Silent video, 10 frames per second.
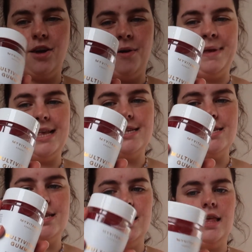gummies
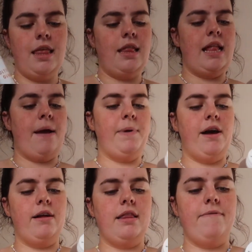then we
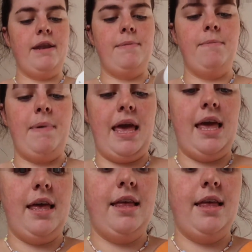got the vitamin B.